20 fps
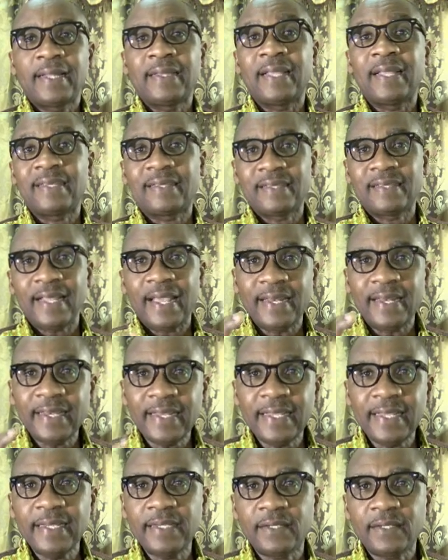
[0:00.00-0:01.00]
there's the
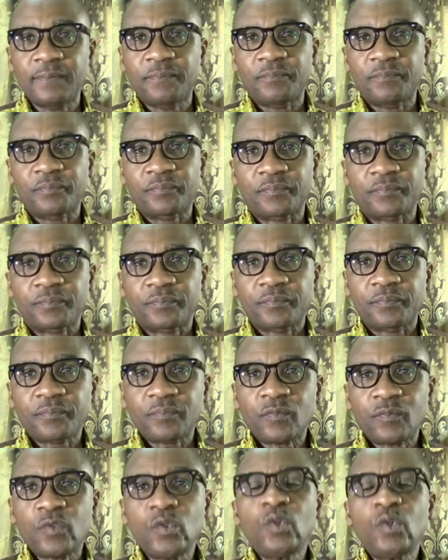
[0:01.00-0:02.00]
need
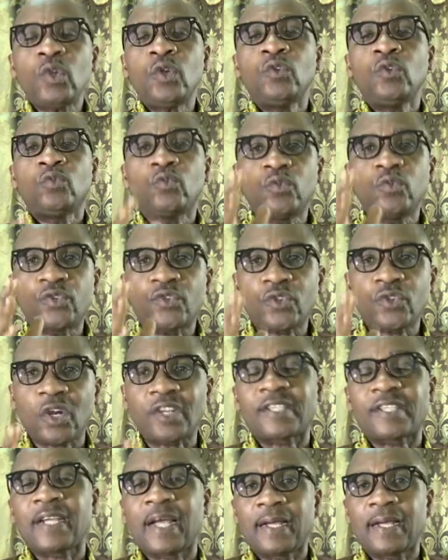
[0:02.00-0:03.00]
to
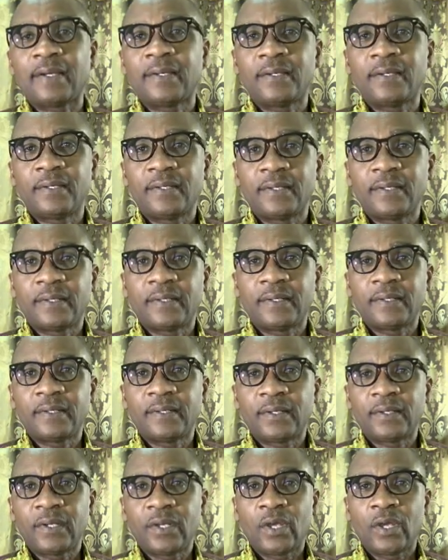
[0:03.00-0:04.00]
structure
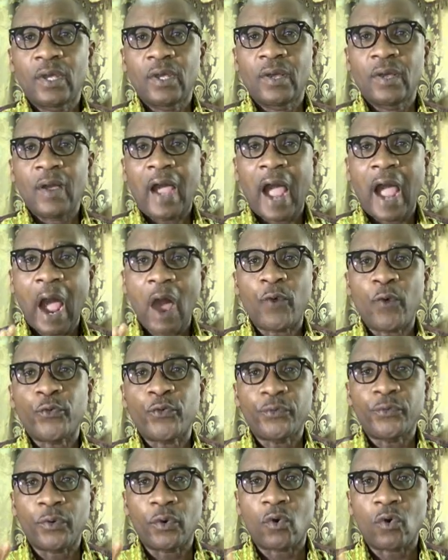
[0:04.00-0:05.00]
how
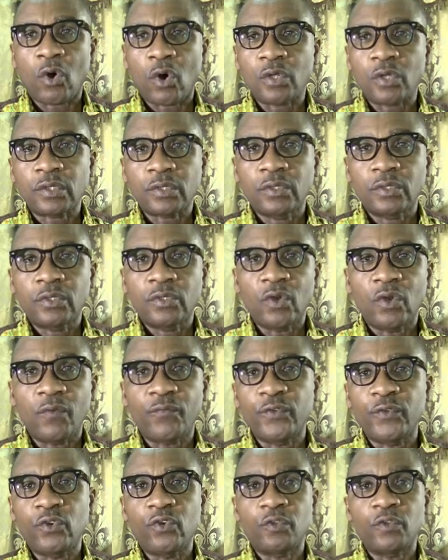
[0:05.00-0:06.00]
you record your
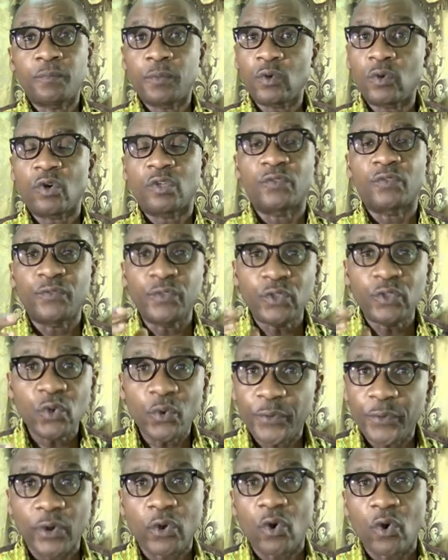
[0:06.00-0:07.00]
videos, because
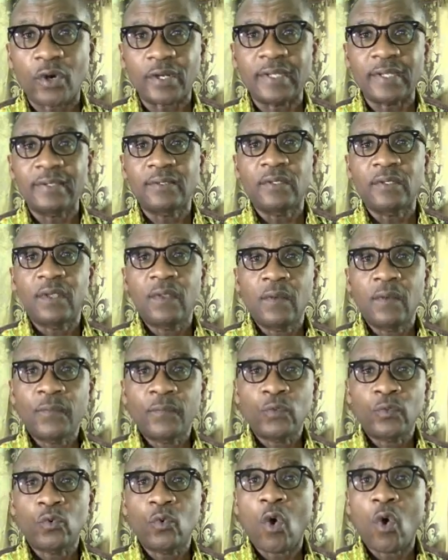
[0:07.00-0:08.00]
video recording,
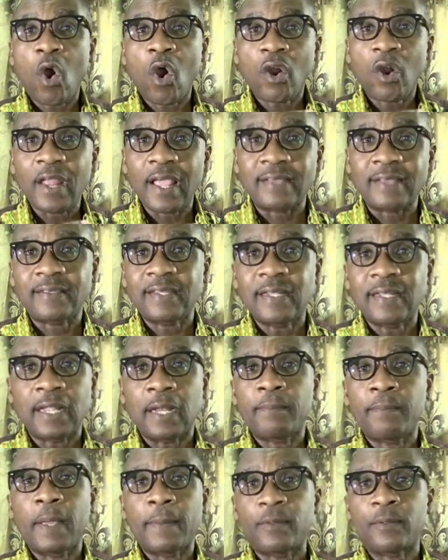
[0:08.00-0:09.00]
to all extent
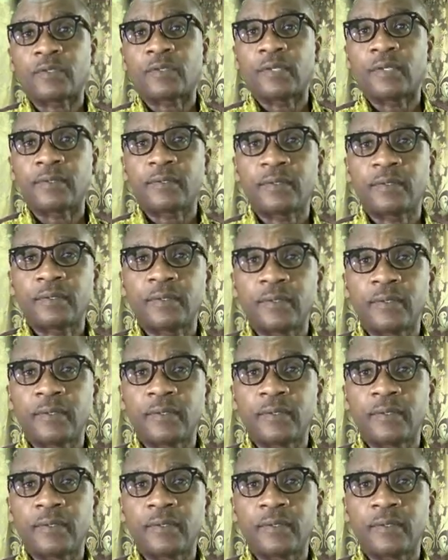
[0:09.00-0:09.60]
and purposes,